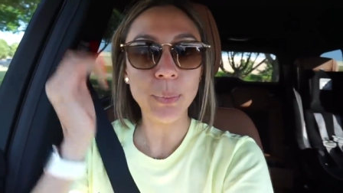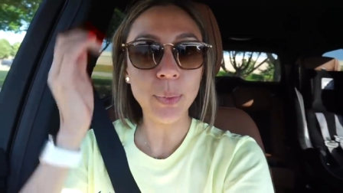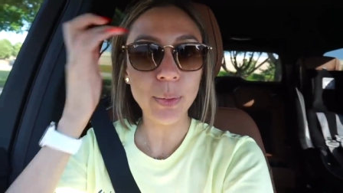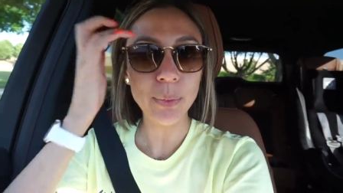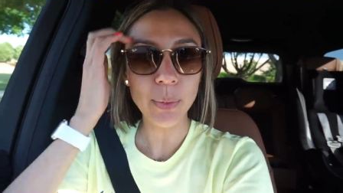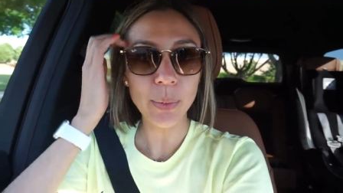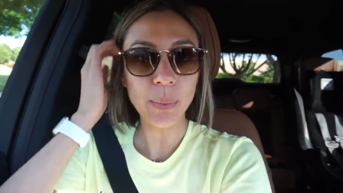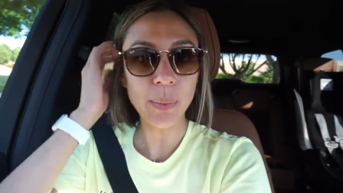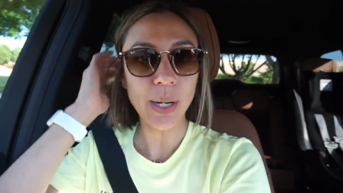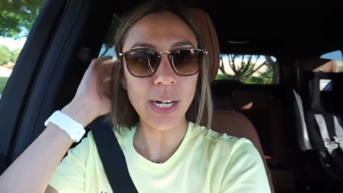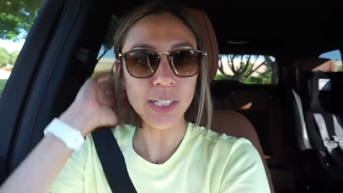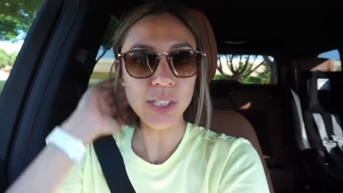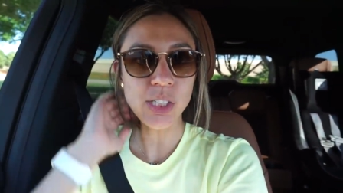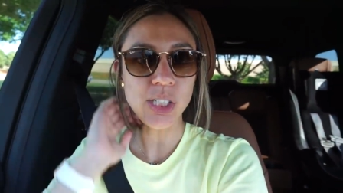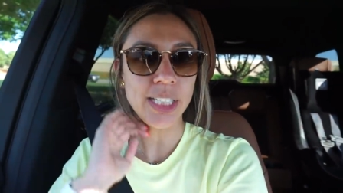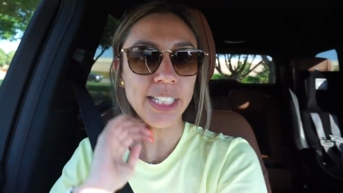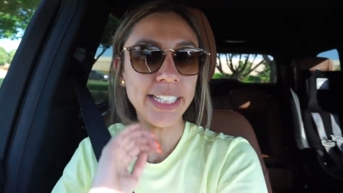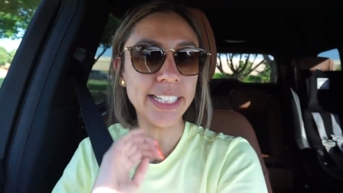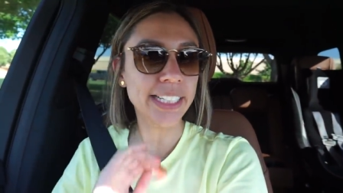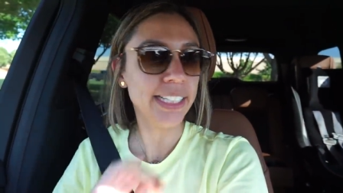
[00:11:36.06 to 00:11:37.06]
we were
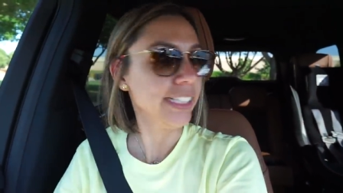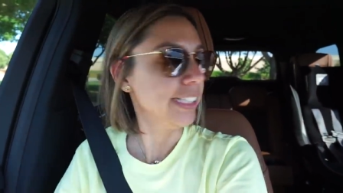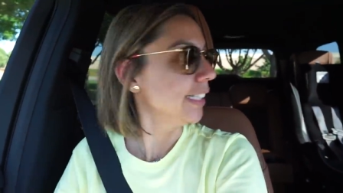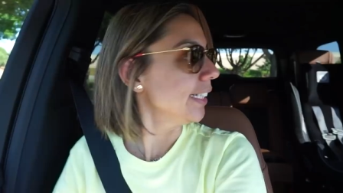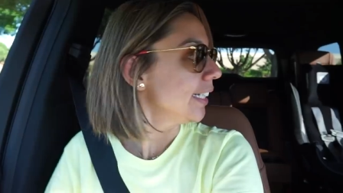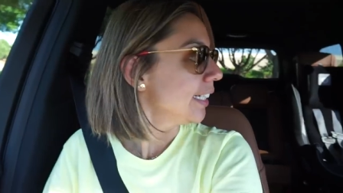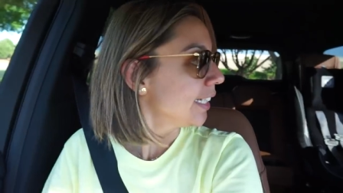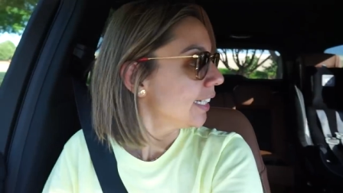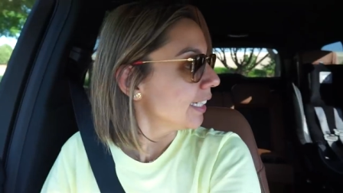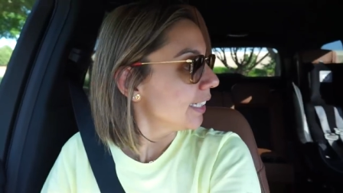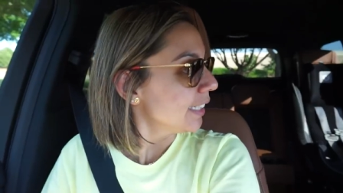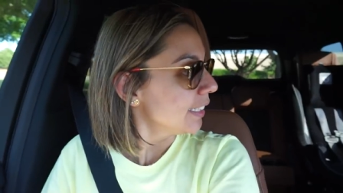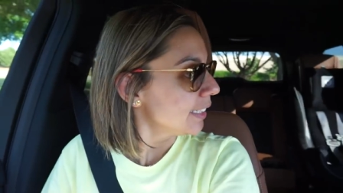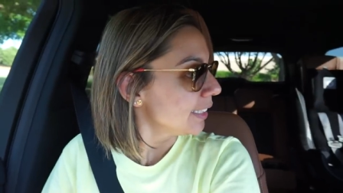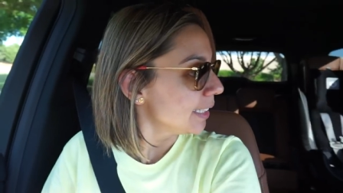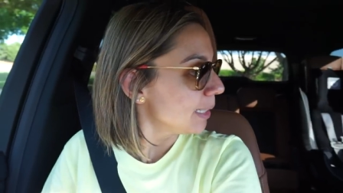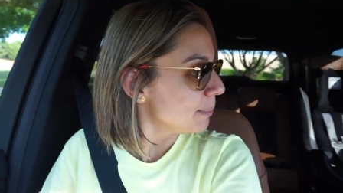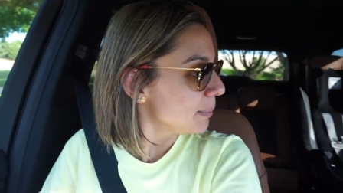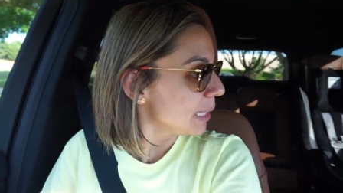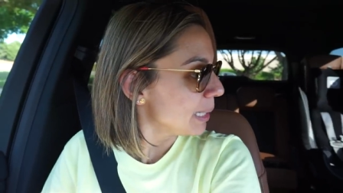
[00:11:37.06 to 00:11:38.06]
watching
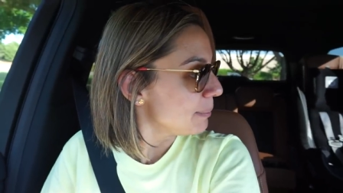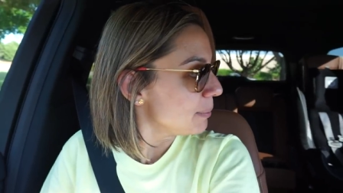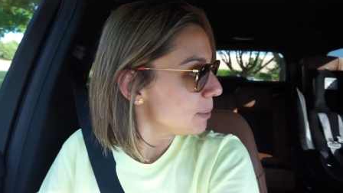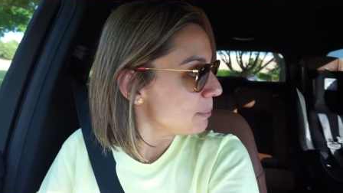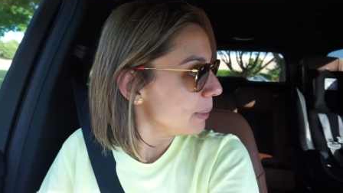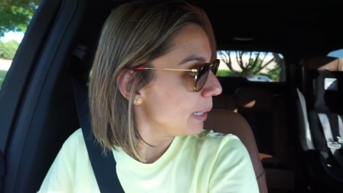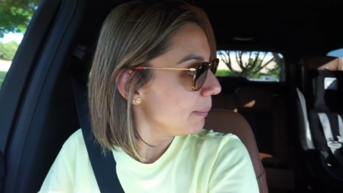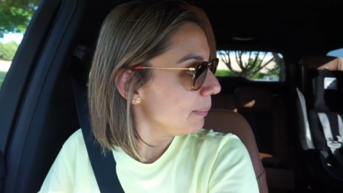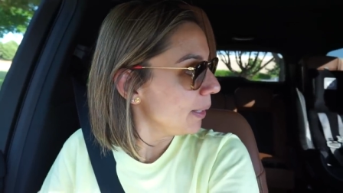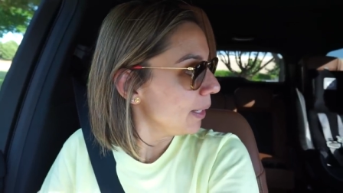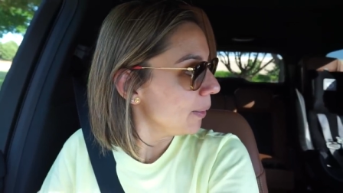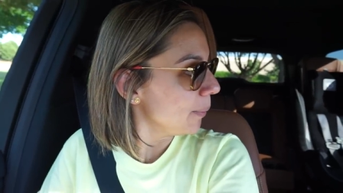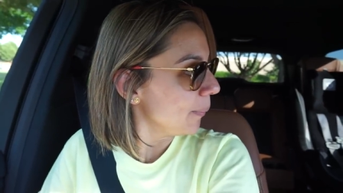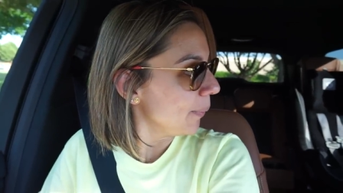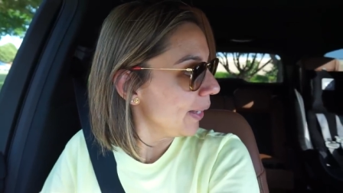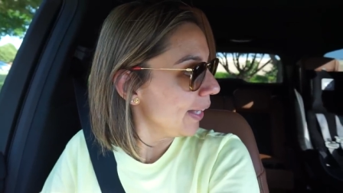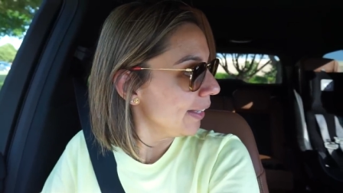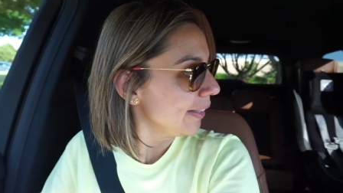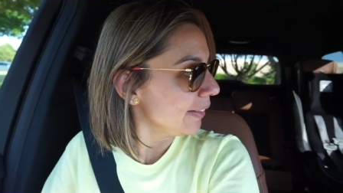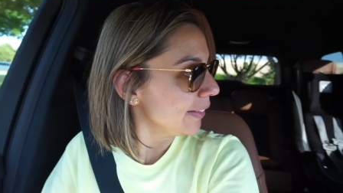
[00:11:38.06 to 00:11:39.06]
Sometimes Maybe in a
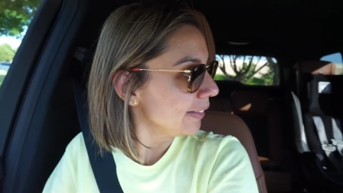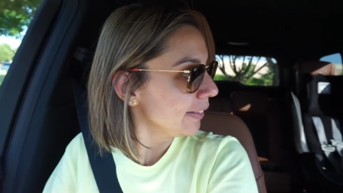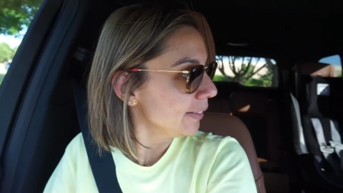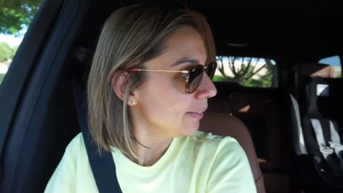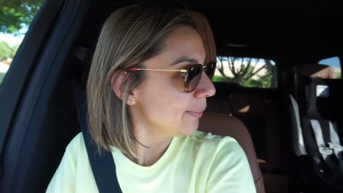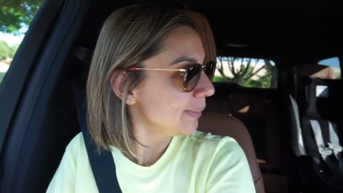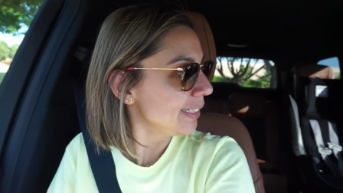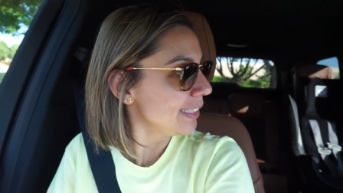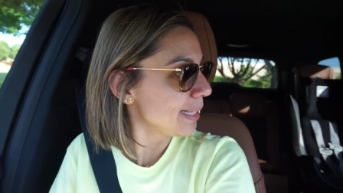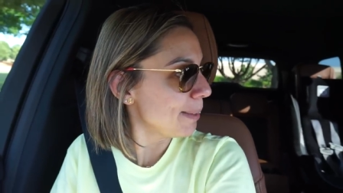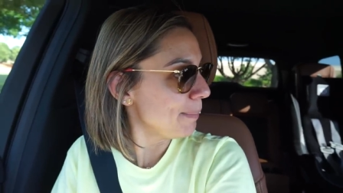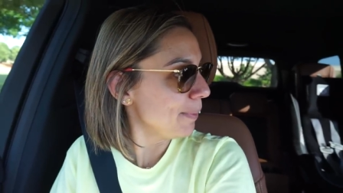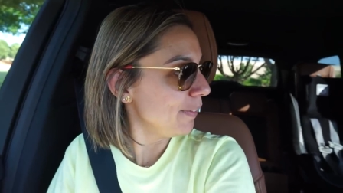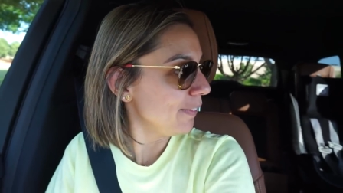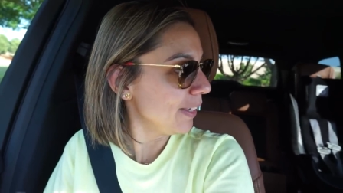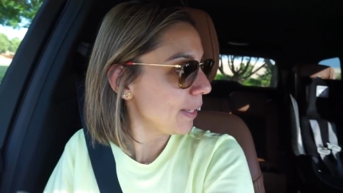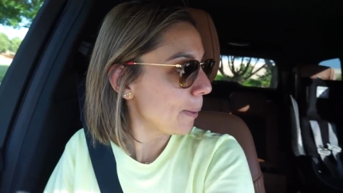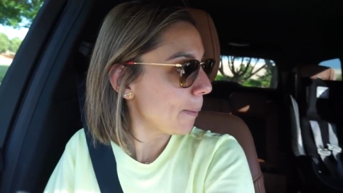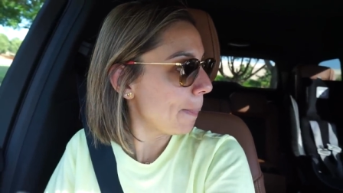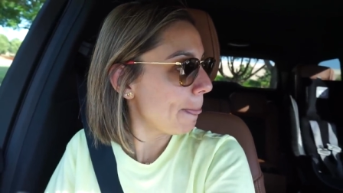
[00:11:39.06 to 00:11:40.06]
While. What is that
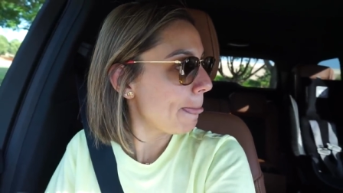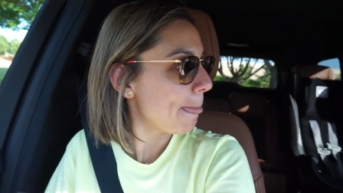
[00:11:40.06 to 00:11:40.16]
movie?